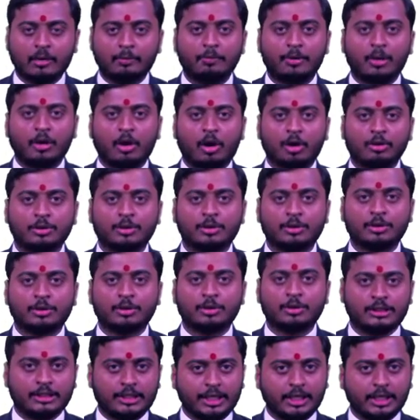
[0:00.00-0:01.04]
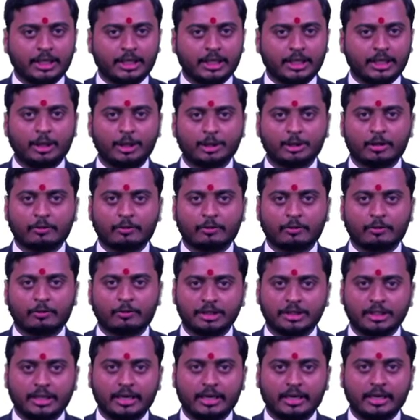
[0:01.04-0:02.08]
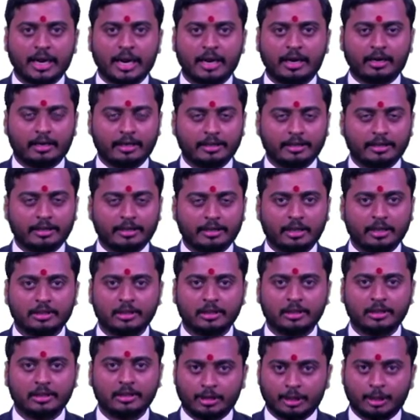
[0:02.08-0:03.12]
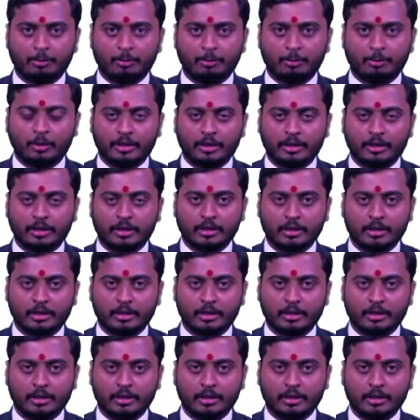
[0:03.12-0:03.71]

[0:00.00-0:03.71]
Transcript: belongs to Zeal College of Engineering and Research, Nare, Pune.